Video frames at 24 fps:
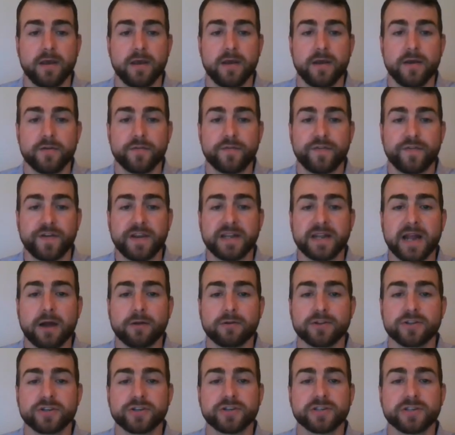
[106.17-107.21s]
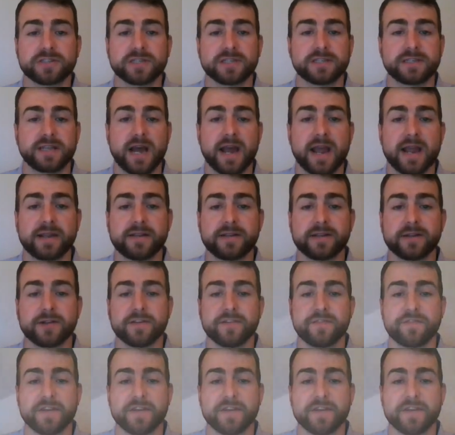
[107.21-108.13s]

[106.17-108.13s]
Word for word: Feed outages and dietary phase